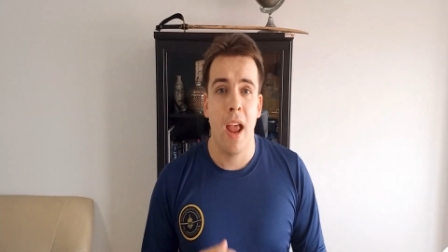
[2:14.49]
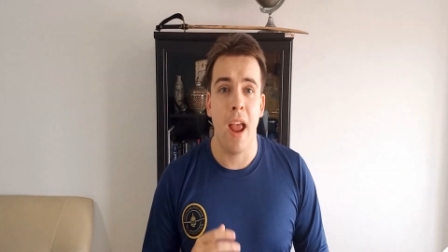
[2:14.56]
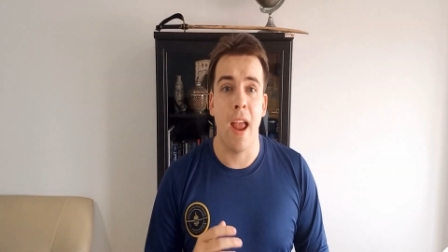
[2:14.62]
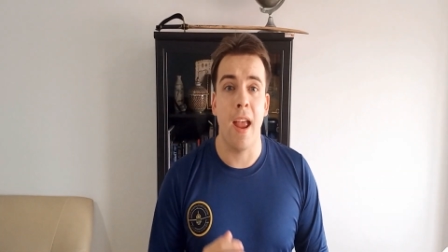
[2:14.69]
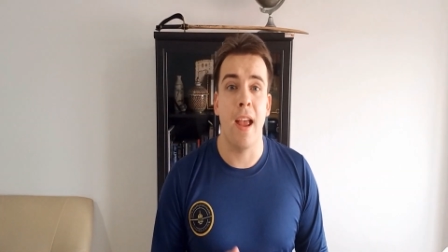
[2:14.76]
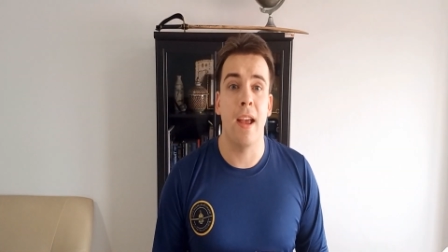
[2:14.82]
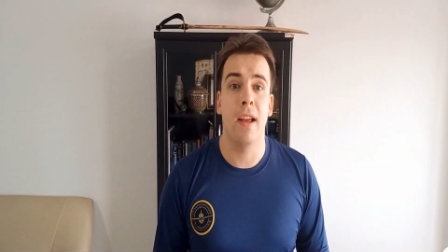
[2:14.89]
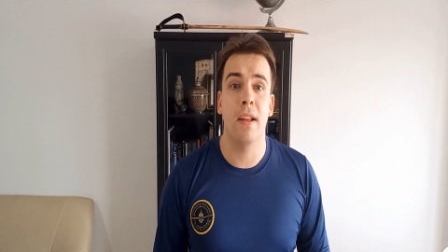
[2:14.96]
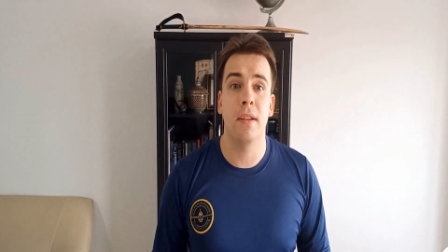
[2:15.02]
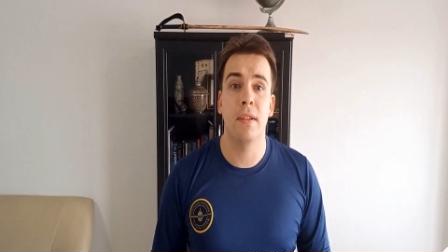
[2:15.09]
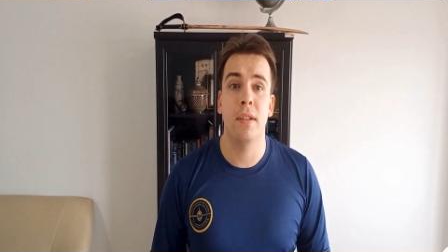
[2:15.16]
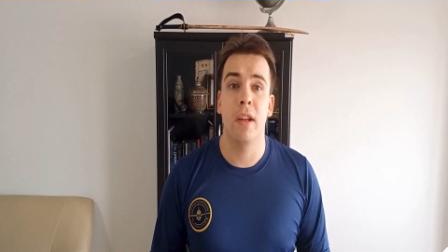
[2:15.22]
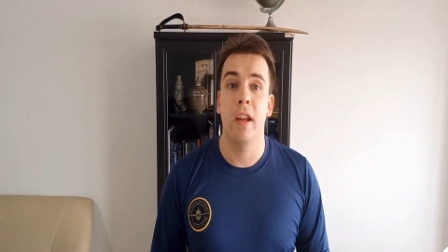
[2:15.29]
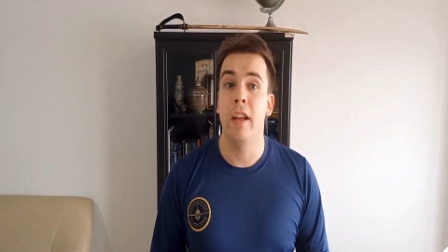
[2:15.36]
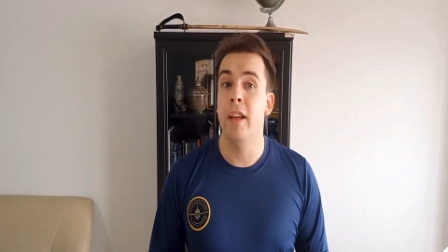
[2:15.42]
and
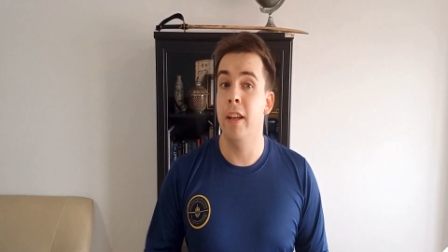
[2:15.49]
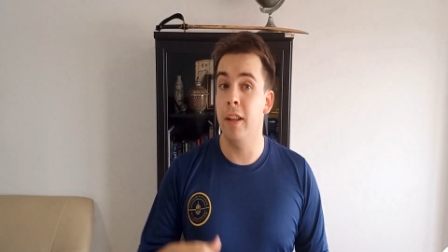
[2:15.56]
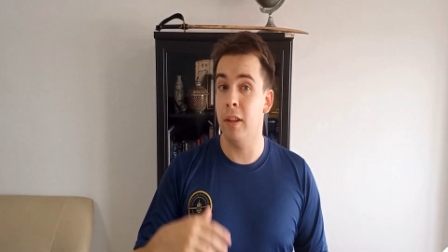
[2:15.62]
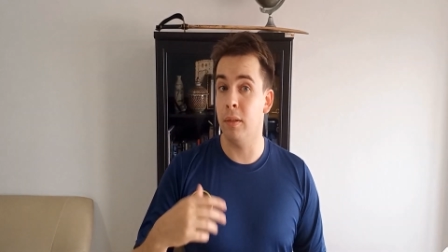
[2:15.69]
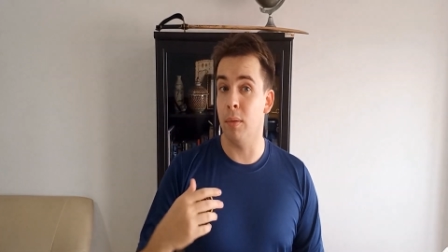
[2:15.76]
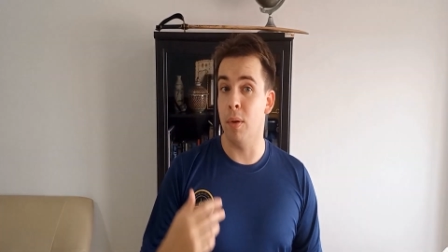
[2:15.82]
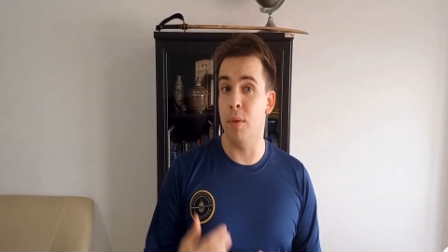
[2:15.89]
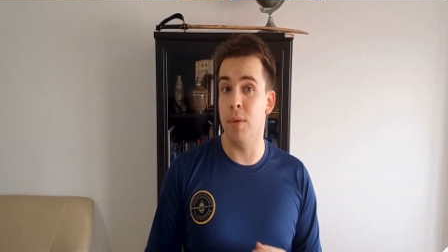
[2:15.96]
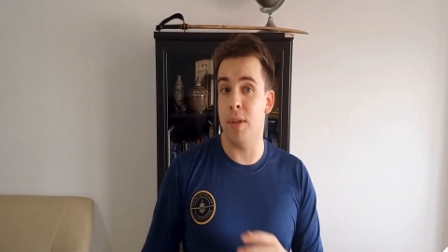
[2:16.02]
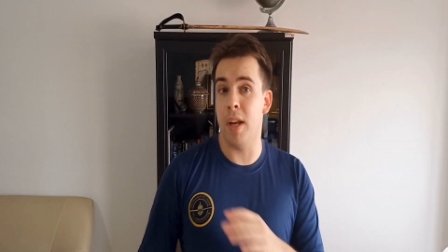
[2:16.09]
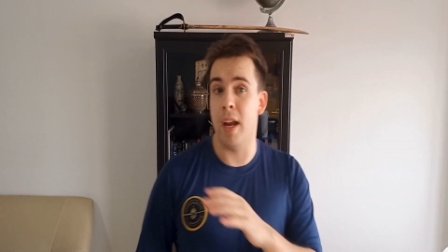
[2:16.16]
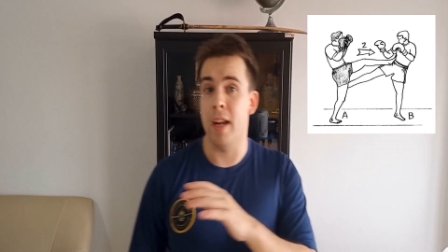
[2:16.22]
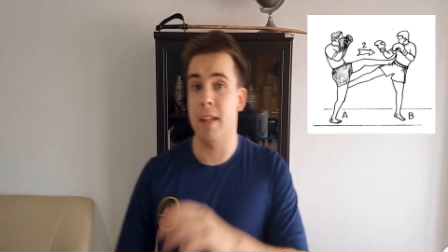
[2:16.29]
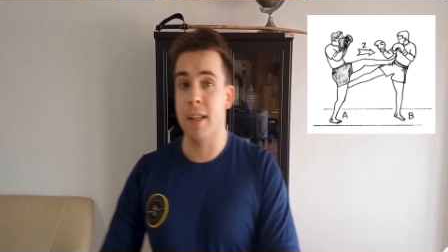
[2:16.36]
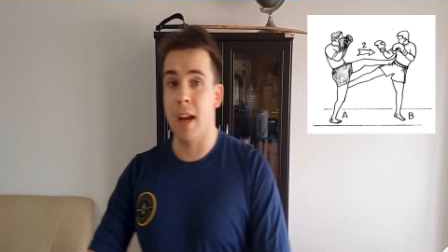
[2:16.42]
he throws
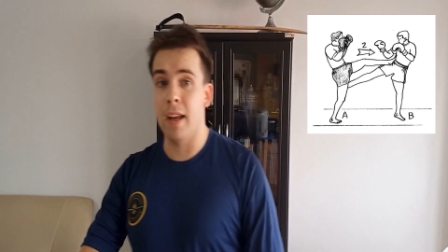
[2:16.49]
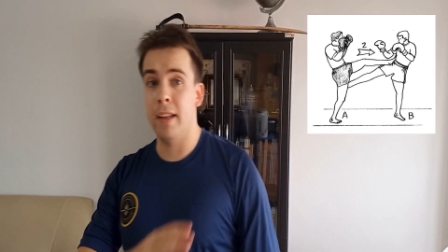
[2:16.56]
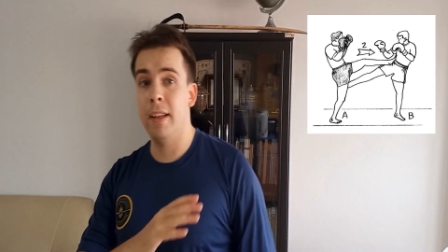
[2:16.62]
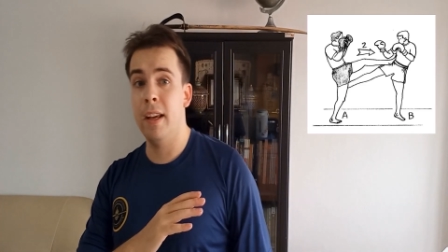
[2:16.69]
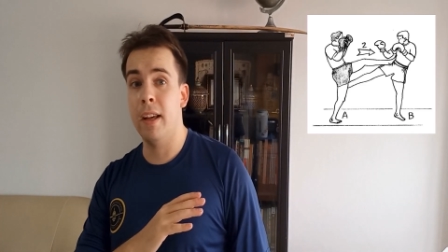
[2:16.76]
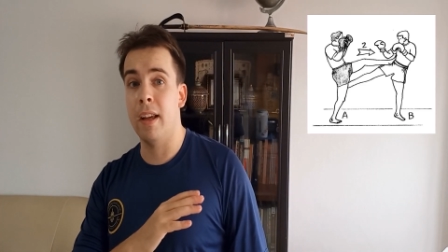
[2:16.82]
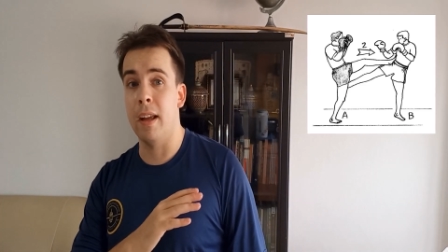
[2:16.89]
a Thai kick